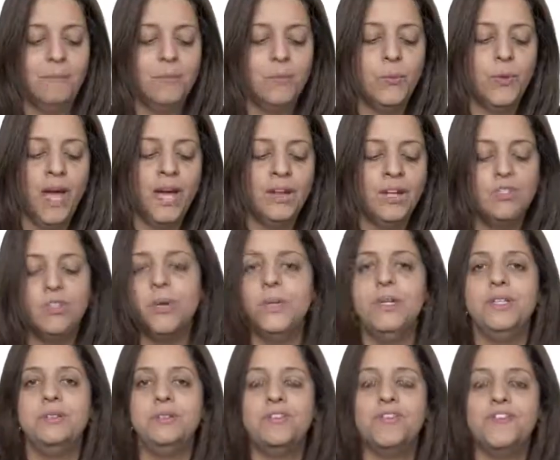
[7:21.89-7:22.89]
we are not
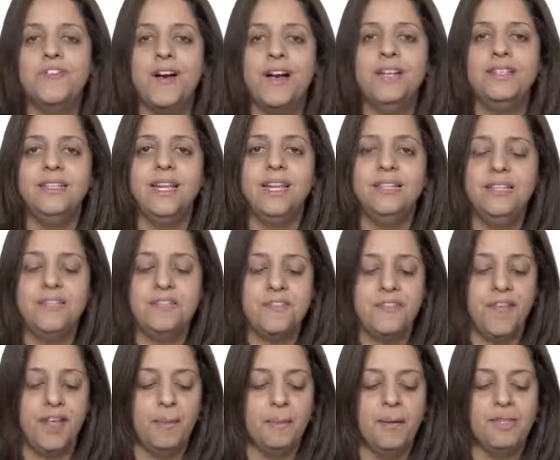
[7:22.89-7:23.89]
going to find
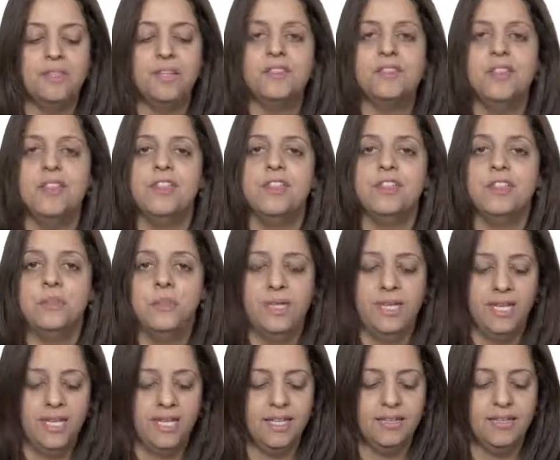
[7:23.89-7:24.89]
anything better than 3
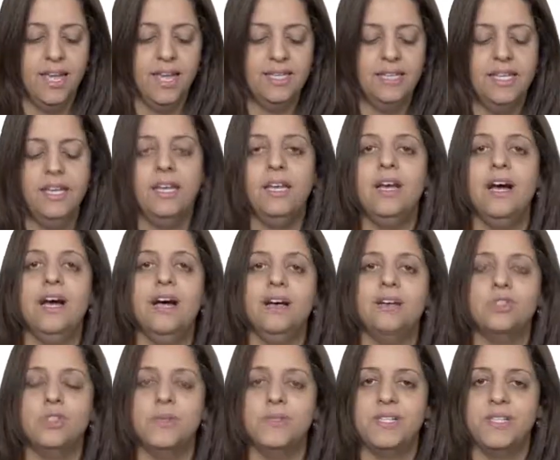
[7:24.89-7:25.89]
in any
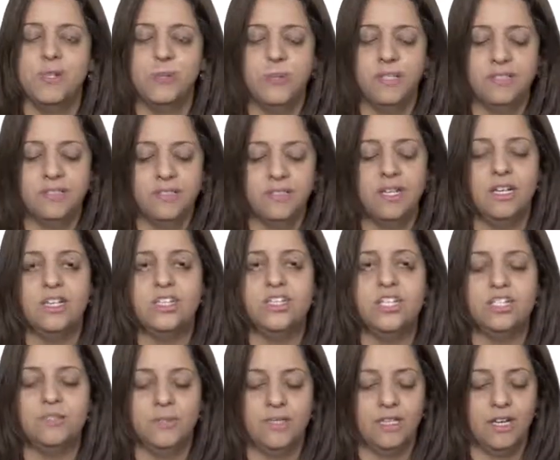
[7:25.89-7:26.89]
subsequent
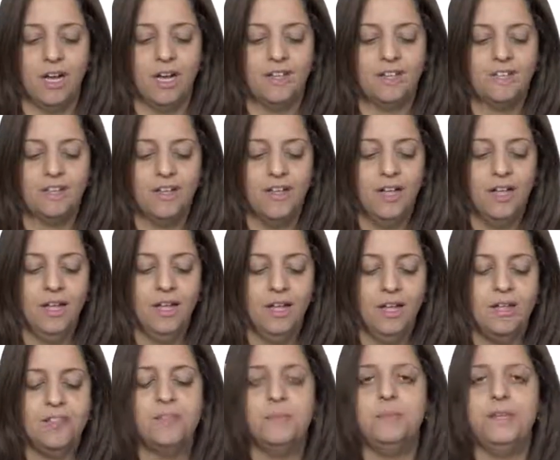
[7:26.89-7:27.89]
children of
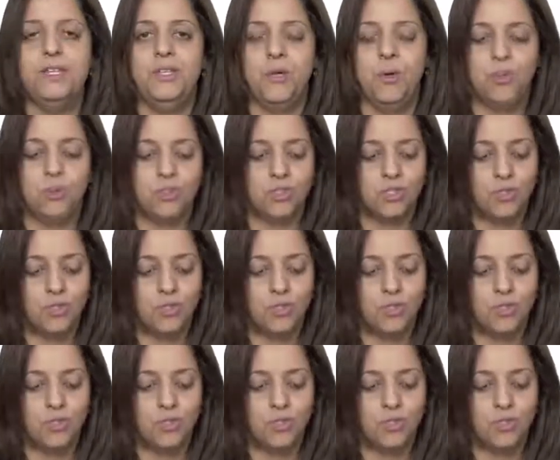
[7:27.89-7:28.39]
the min node.